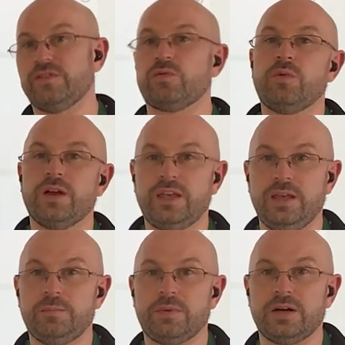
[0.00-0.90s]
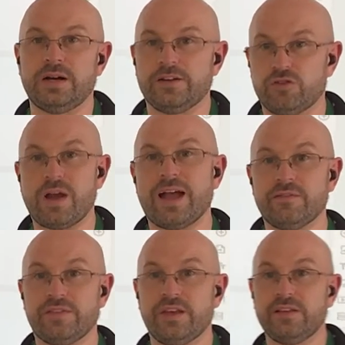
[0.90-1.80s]
we just want to keep track
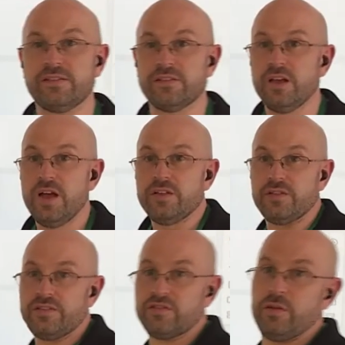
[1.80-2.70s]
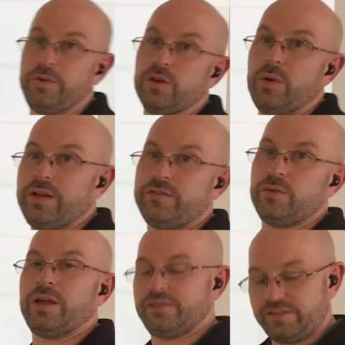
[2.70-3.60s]
of things. So this is going to be your way of
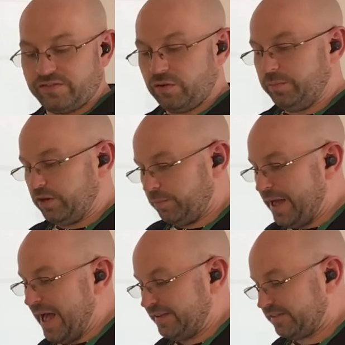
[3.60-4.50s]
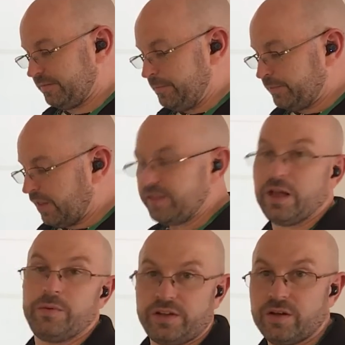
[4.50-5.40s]
doing it. This is going to be your pass.
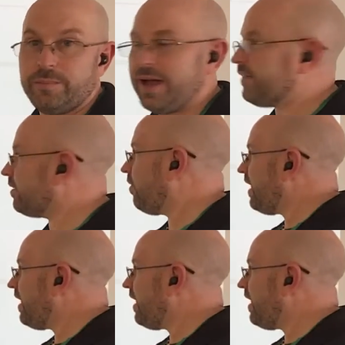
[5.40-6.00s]
Now, when you come back to